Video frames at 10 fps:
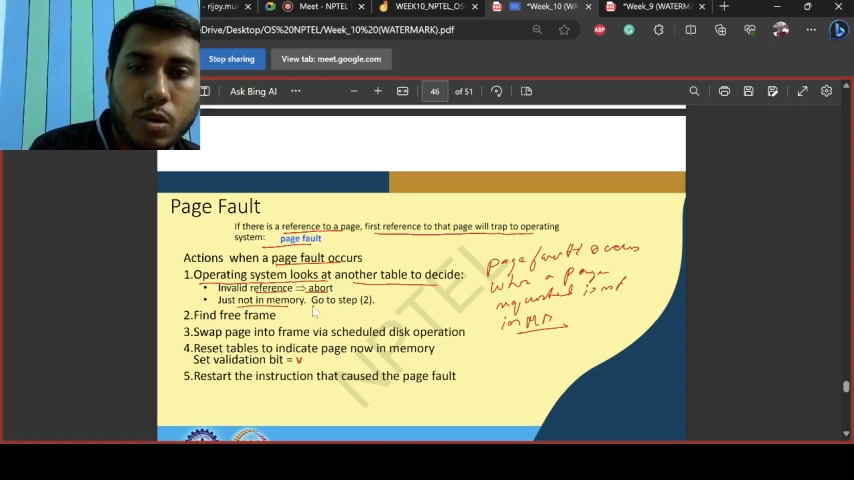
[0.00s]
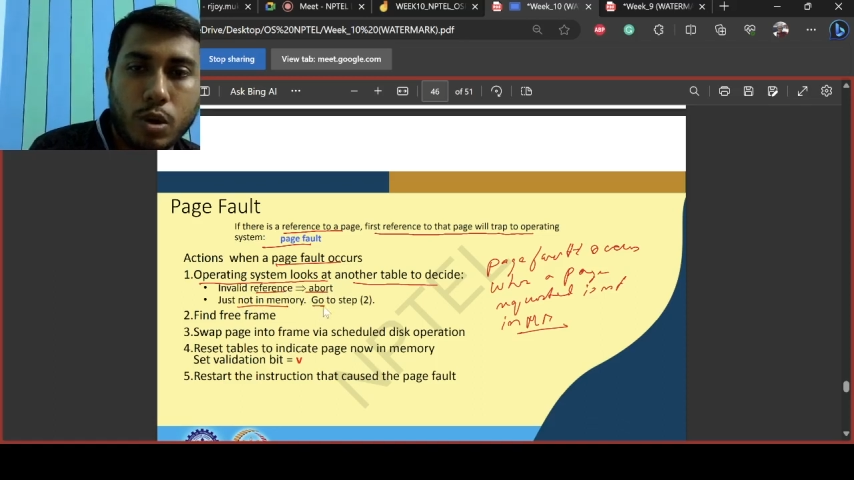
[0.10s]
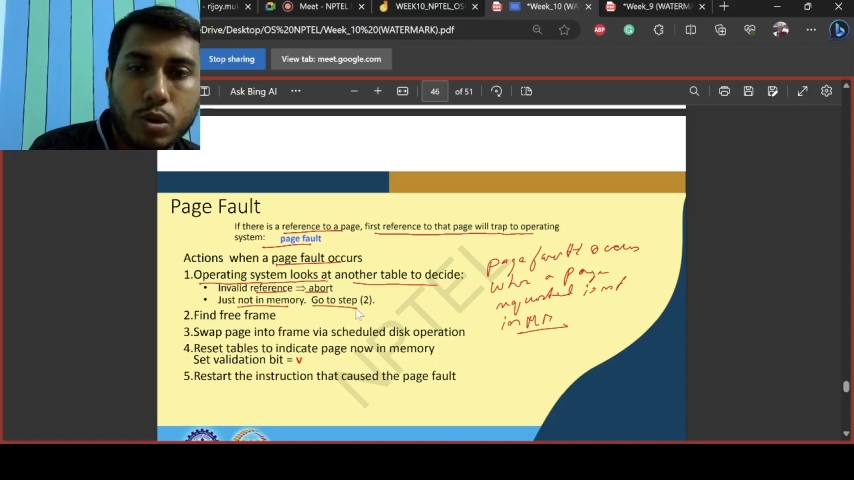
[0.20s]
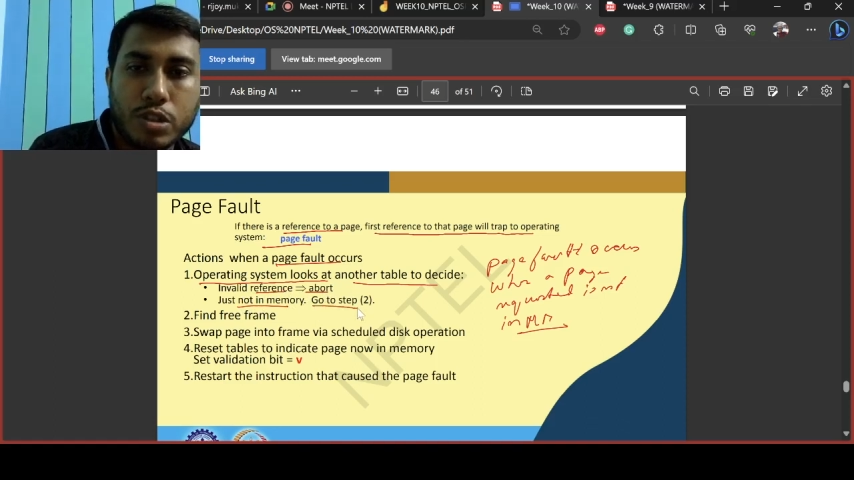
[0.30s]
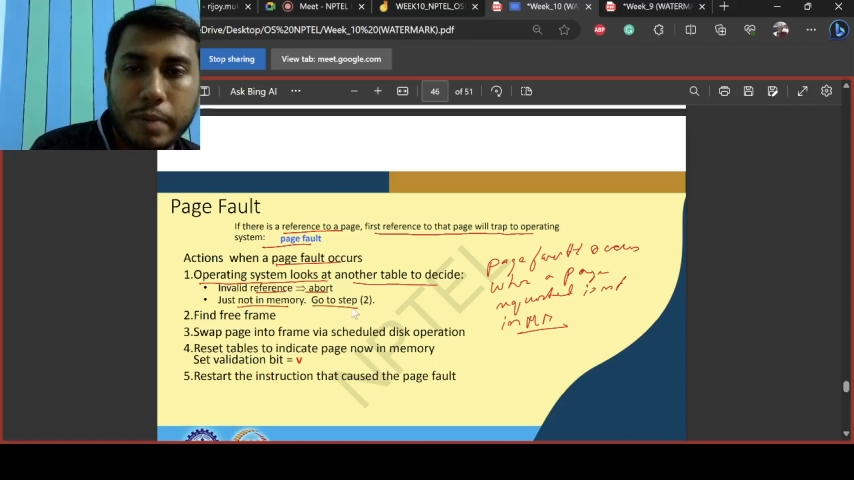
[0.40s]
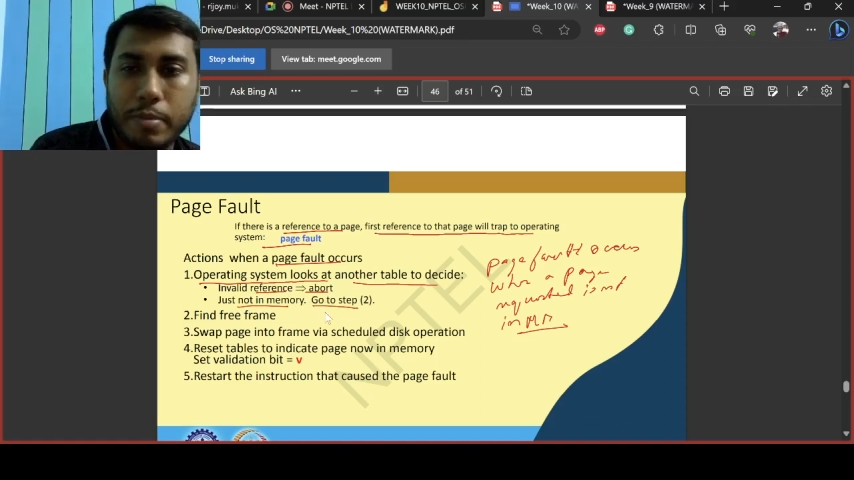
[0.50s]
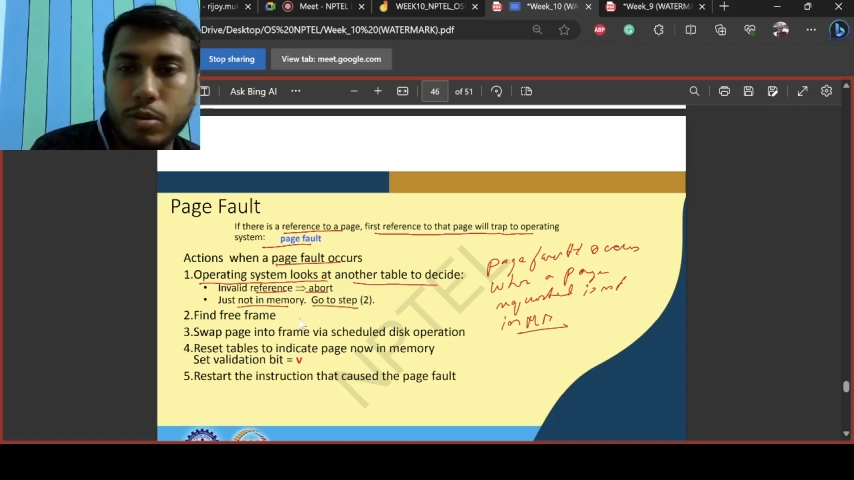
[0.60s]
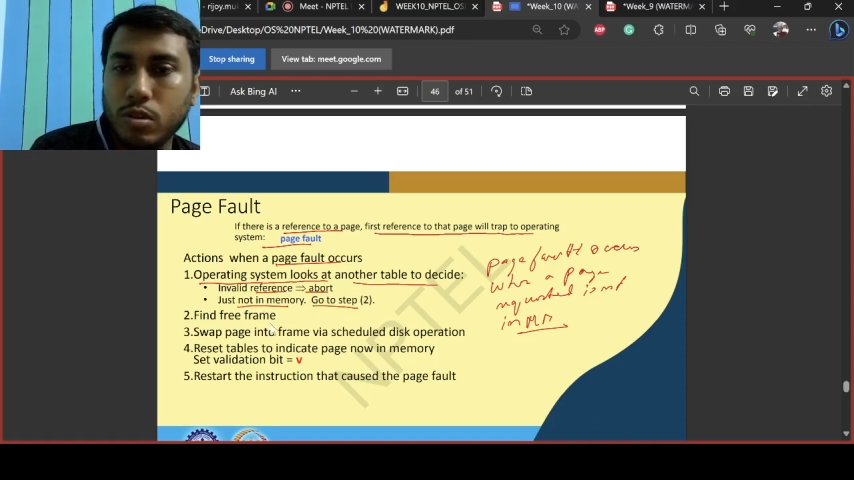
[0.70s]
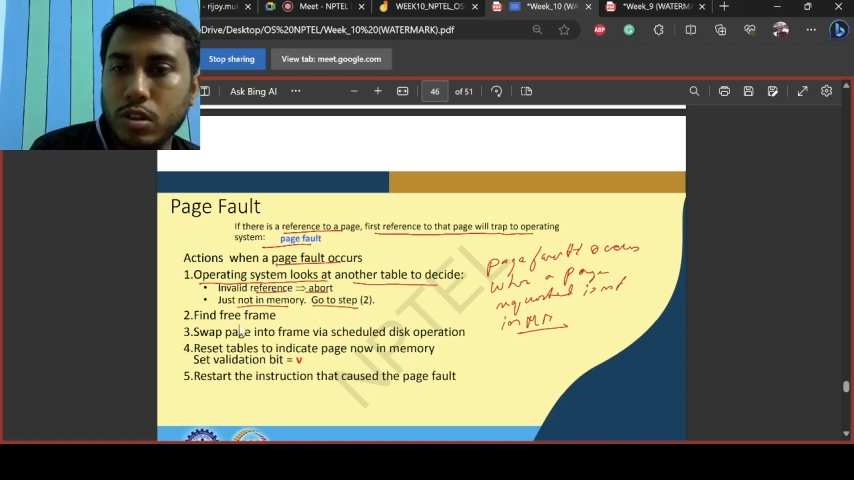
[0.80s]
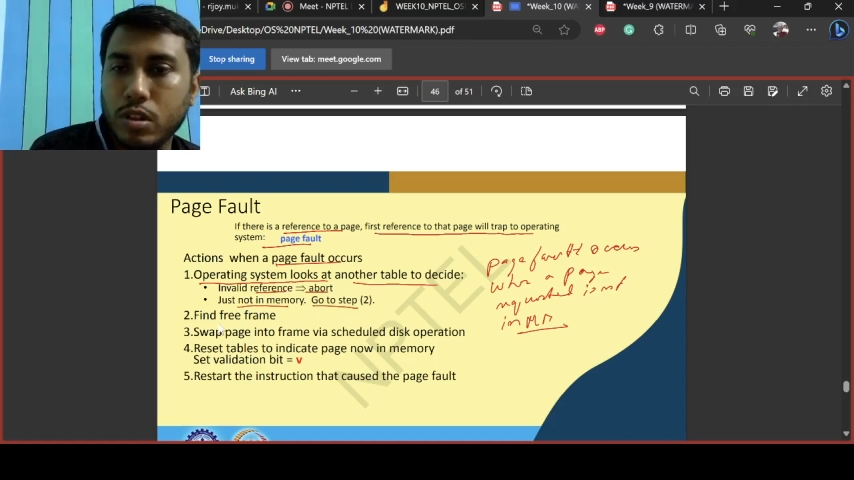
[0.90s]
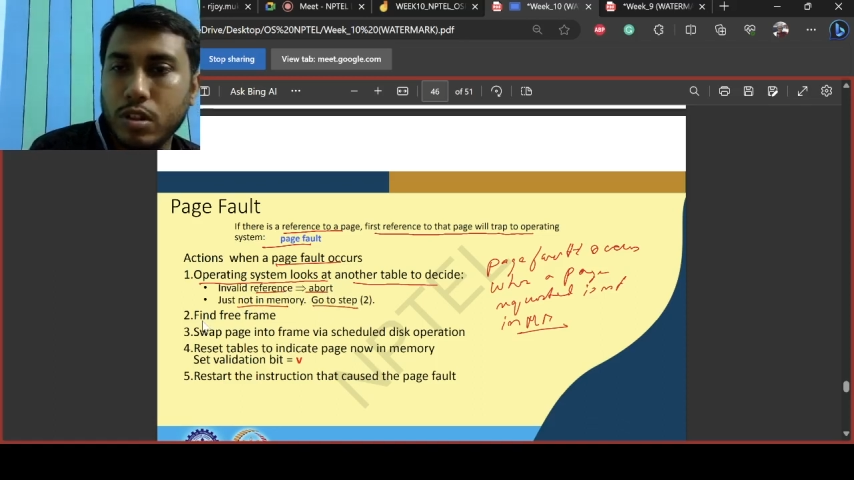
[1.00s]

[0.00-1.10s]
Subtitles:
Go to step 2,